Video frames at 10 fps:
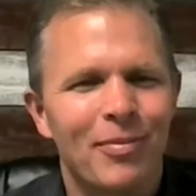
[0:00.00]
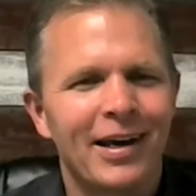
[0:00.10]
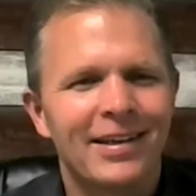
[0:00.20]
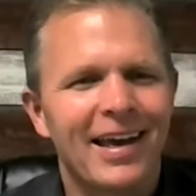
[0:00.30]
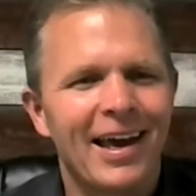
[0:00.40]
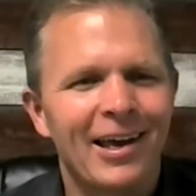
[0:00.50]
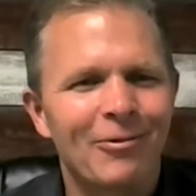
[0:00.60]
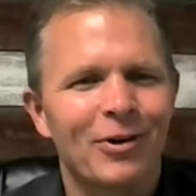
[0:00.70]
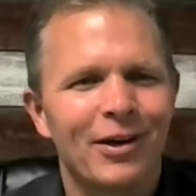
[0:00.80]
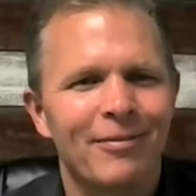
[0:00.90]
my dad
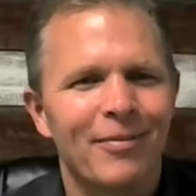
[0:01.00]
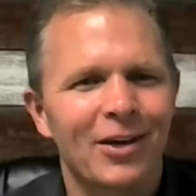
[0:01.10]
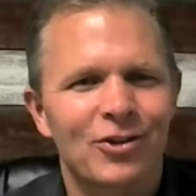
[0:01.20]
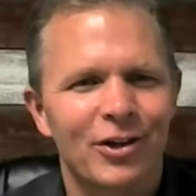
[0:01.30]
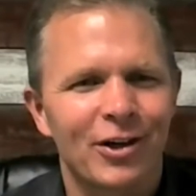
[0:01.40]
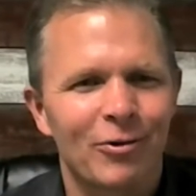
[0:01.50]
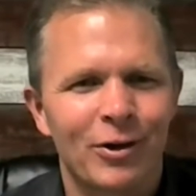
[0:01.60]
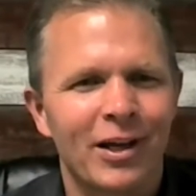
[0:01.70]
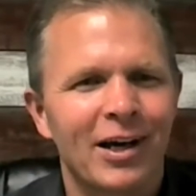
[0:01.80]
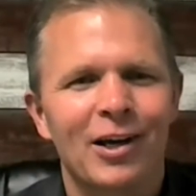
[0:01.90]
would make sure we're
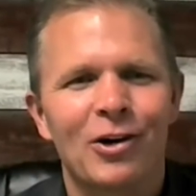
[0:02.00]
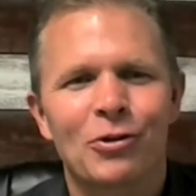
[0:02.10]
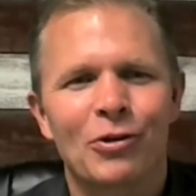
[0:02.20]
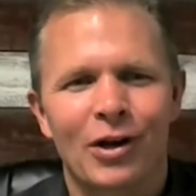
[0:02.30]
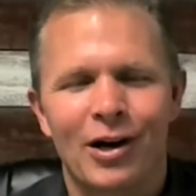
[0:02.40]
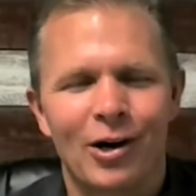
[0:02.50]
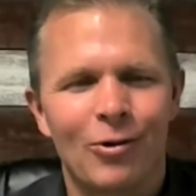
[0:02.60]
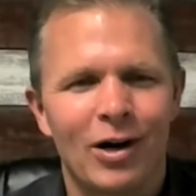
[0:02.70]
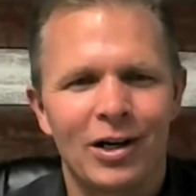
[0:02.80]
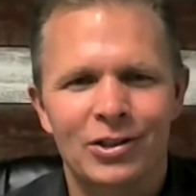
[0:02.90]
not going through the car
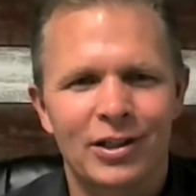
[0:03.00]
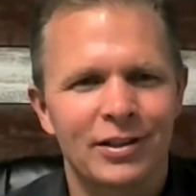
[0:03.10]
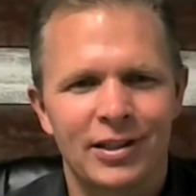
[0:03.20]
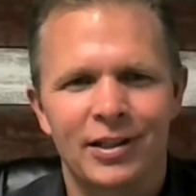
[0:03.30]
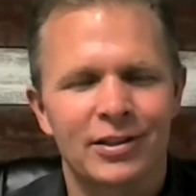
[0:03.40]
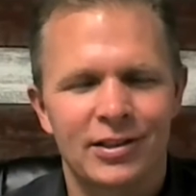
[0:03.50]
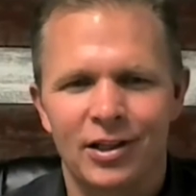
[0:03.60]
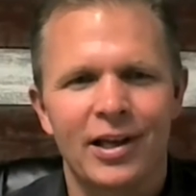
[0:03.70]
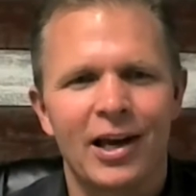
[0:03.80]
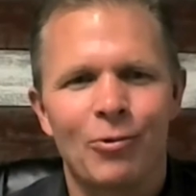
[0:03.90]
wash because he
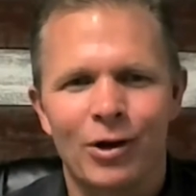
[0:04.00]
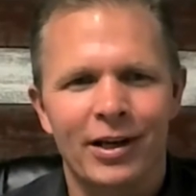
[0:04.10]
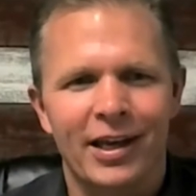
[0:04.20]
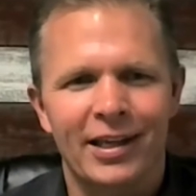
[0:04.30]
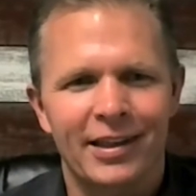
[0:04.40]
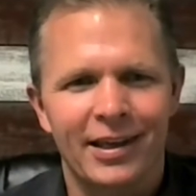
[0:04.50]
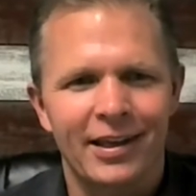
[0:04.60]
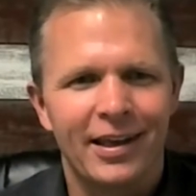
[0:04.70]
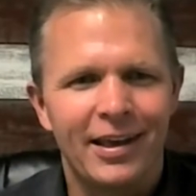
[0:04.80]
instilled that work ethic.